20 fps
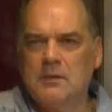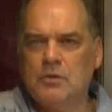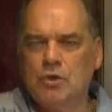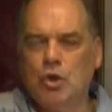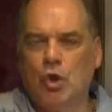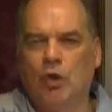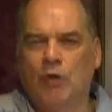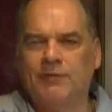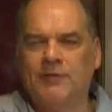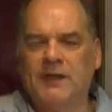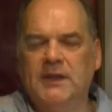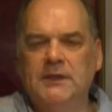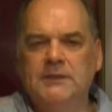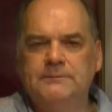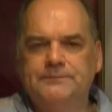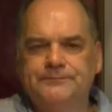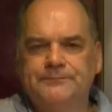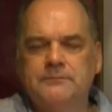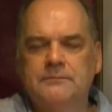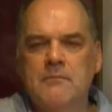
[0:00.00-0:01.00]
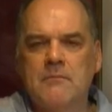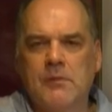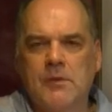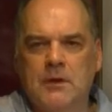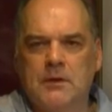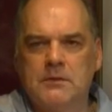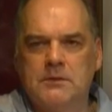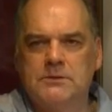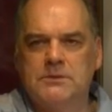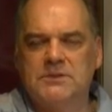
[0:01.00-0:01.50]
coffee.
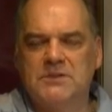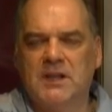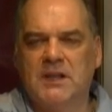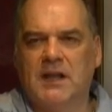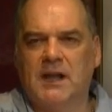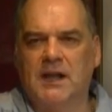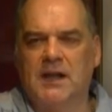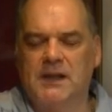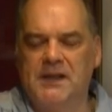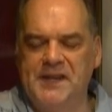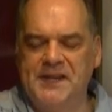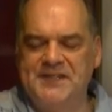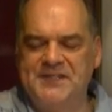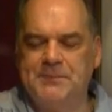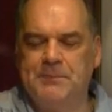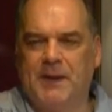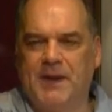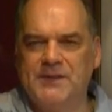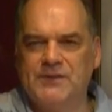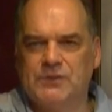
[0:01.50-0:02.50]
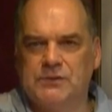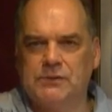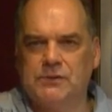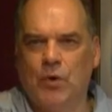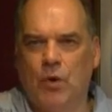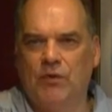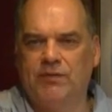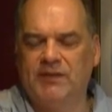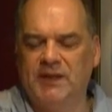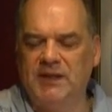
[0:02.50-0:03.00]
It's like an espresso
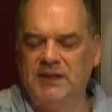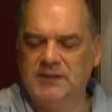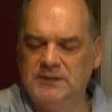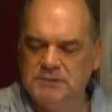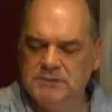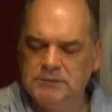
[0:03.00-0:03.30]
coffee.